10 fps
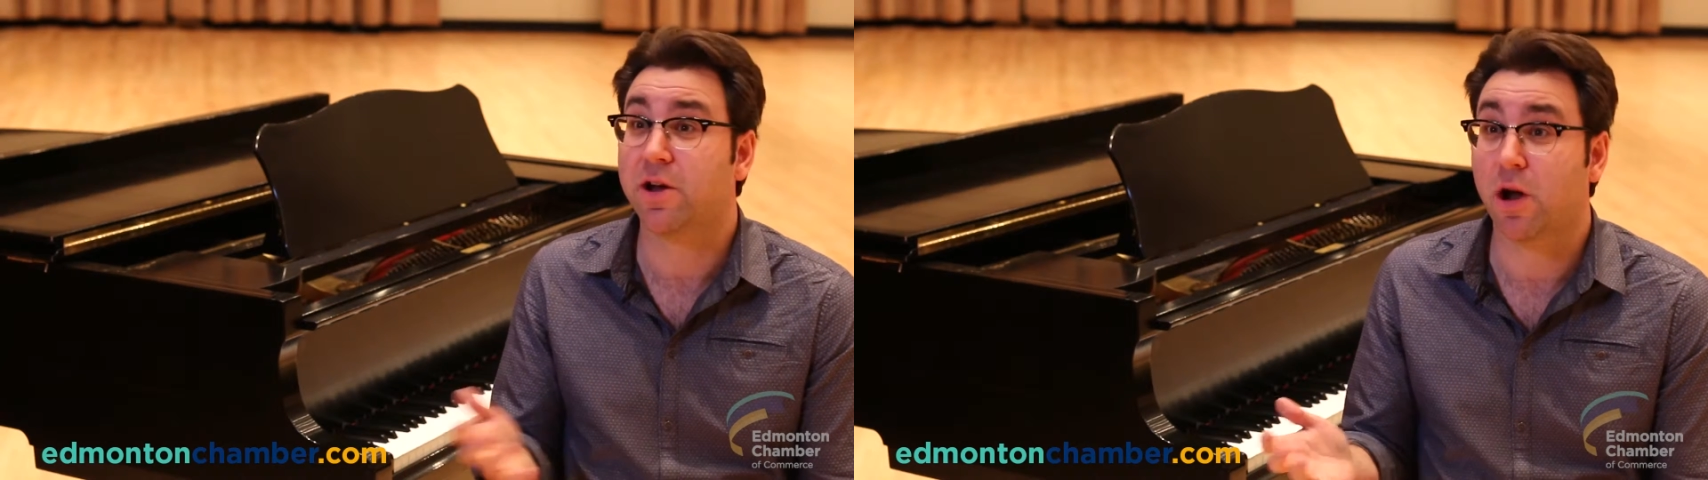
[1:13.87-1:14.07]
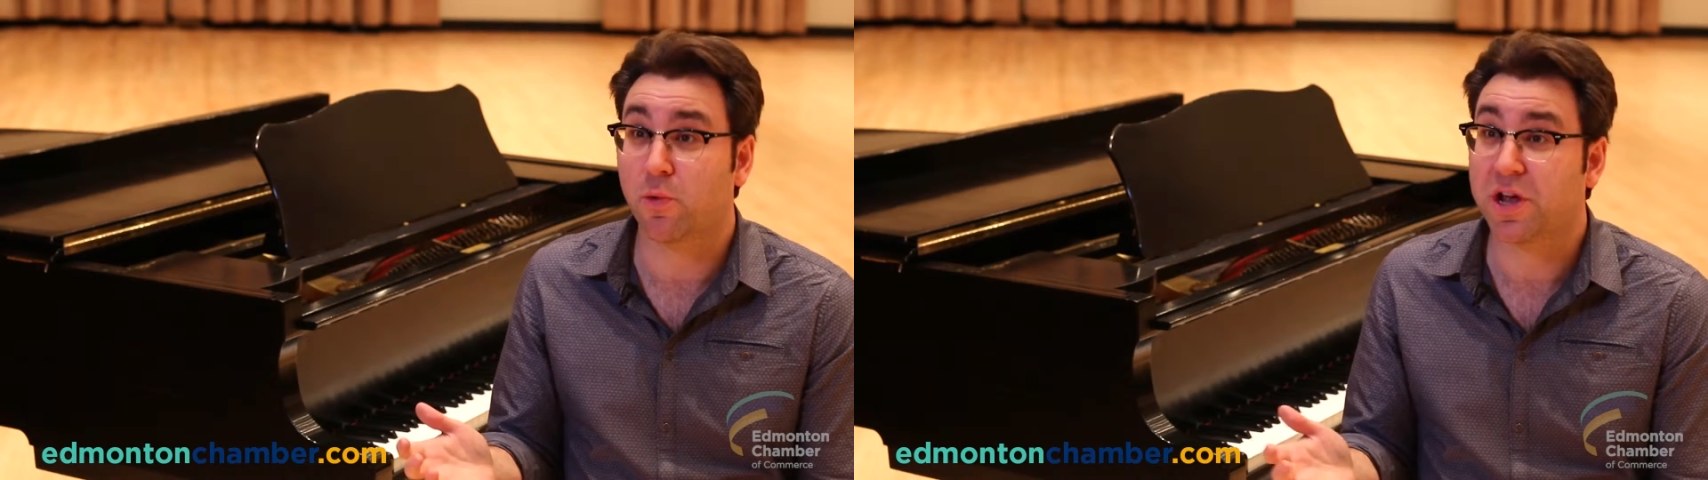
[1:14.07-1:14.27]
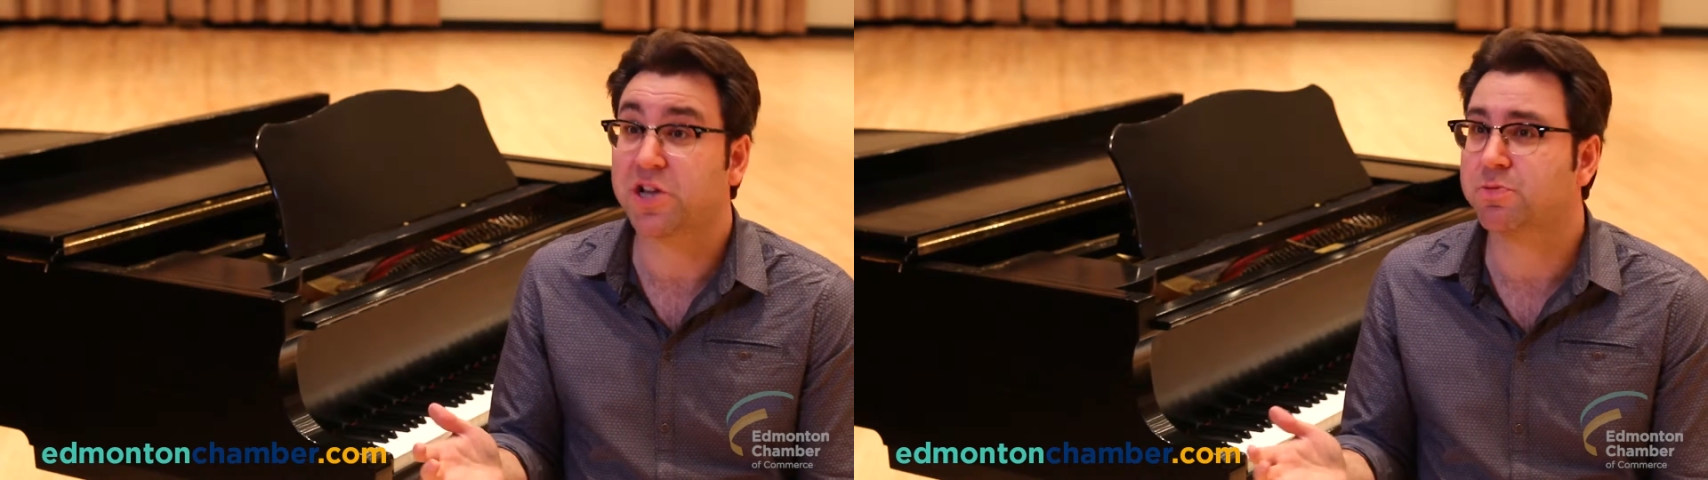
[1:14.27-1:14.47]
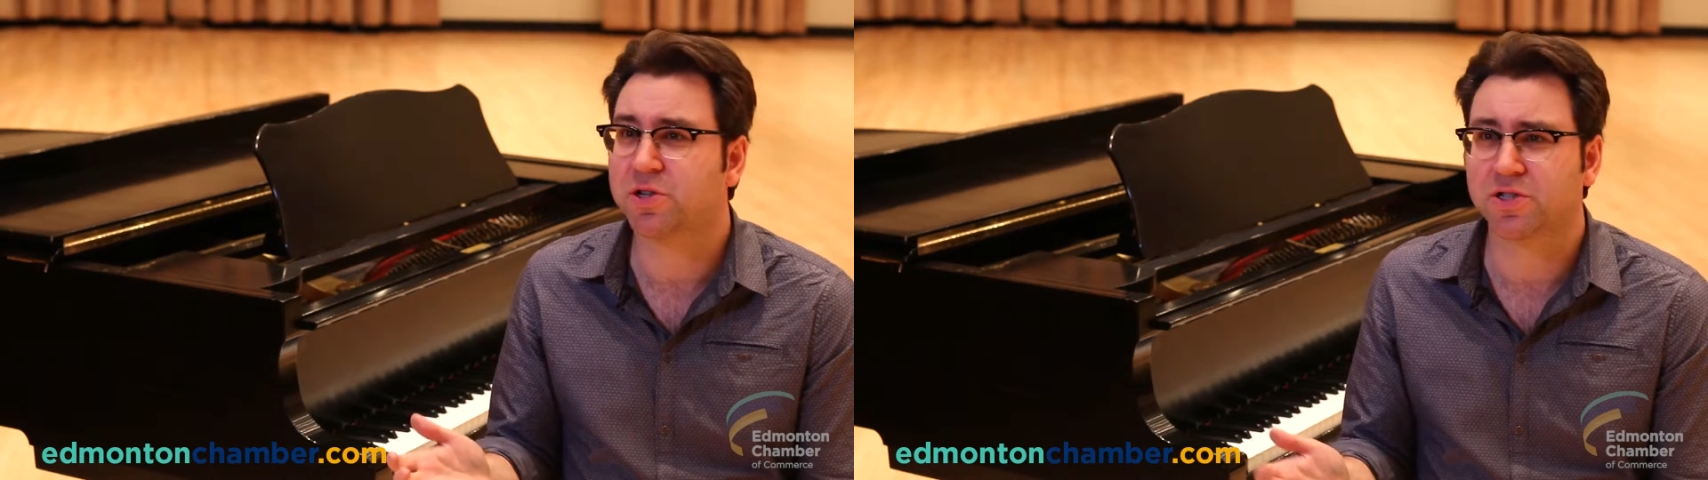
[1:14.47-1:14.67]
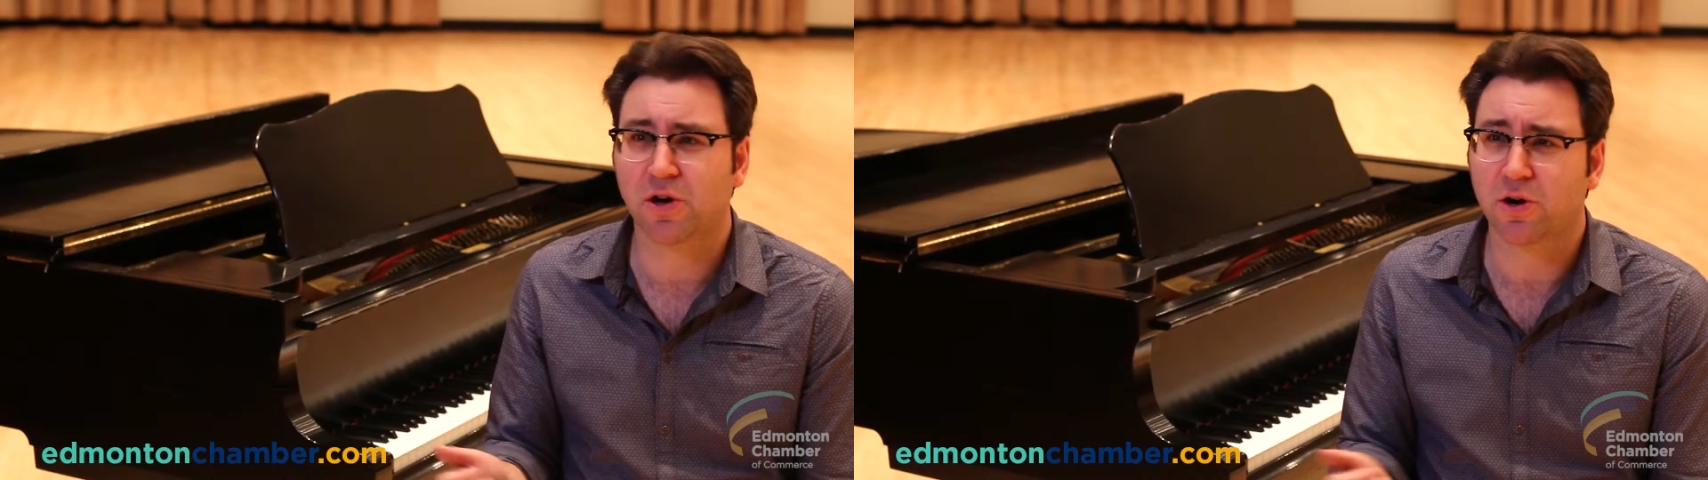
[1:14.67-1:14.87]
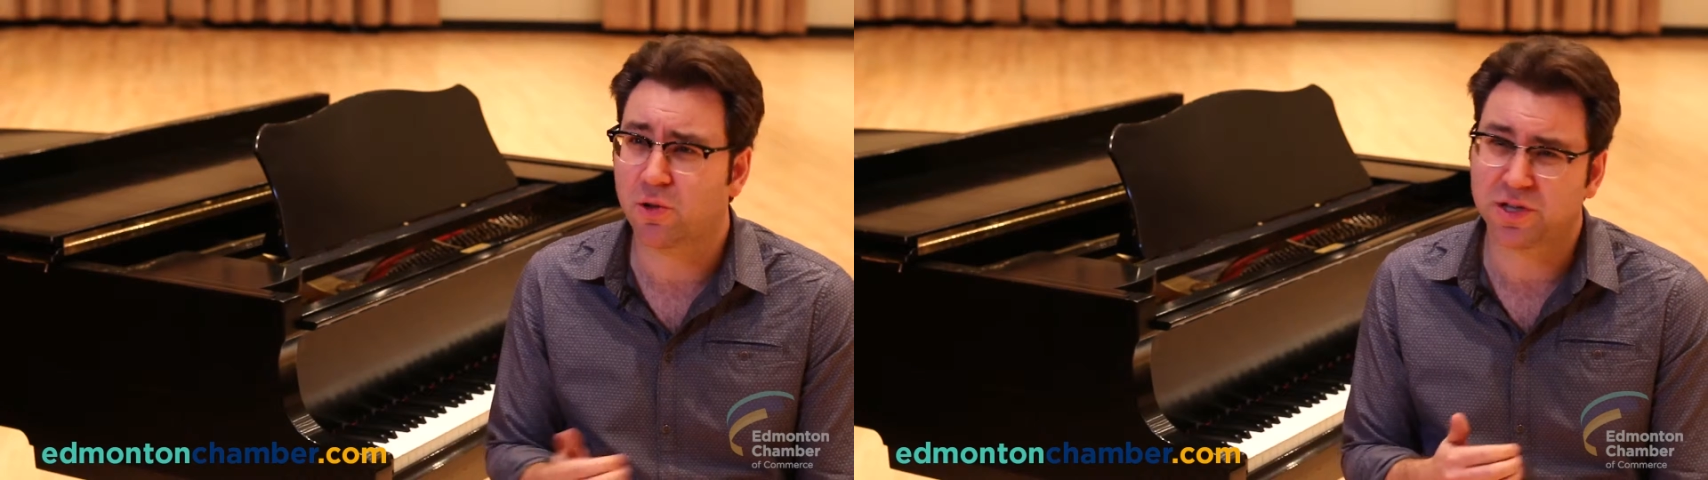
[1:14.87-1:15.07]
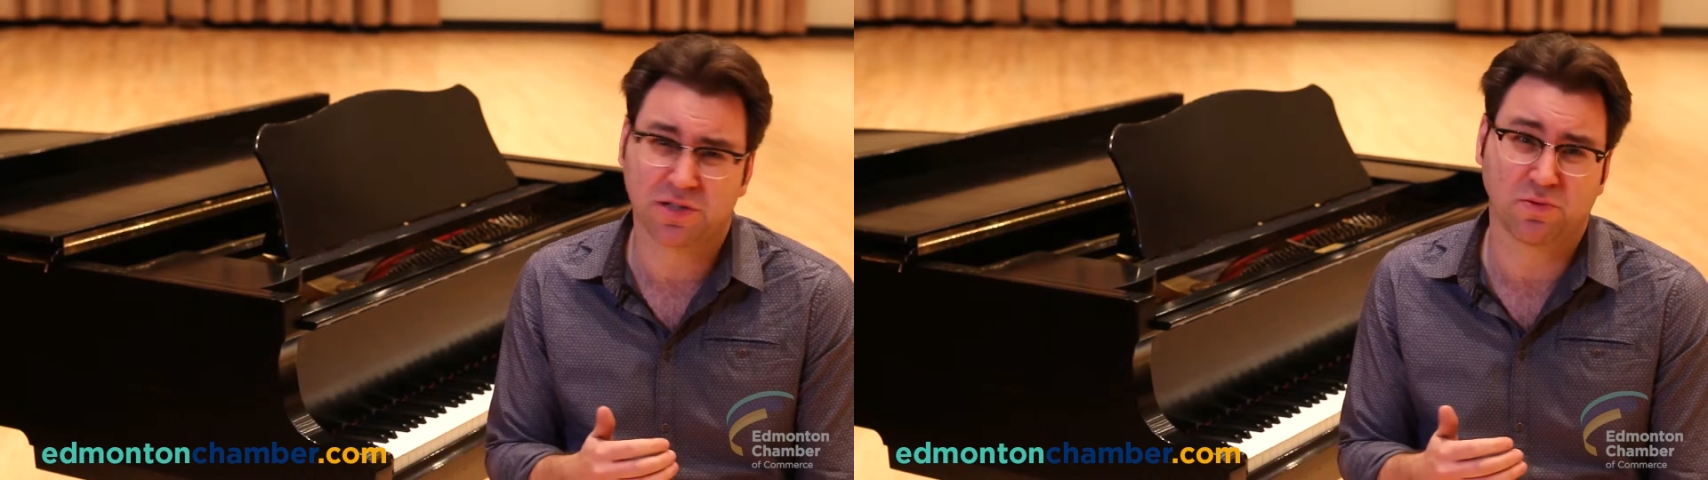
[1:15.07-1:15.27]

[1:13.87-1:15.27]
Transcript: arrangements are always